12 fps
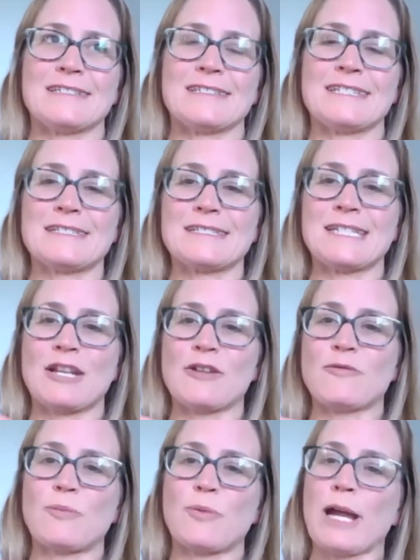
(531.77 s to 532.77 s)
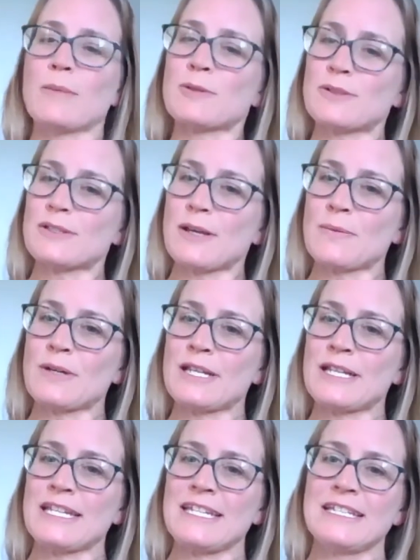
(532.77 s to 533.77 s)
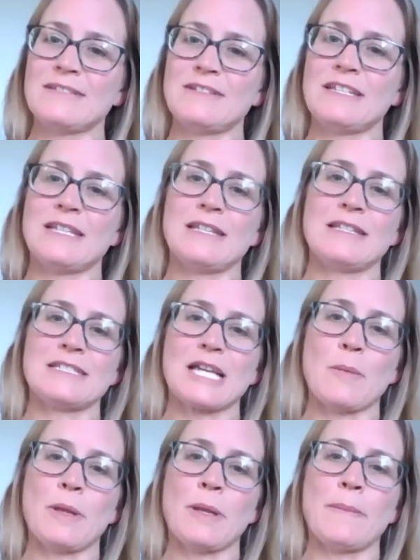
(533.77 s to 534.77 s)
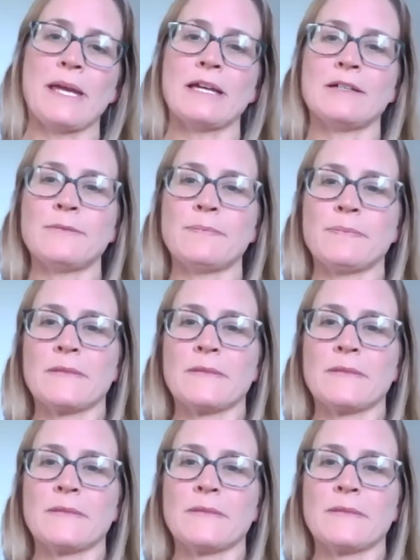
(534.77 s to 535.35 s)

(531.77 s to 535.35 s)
little set of primers that we need to come in the mail.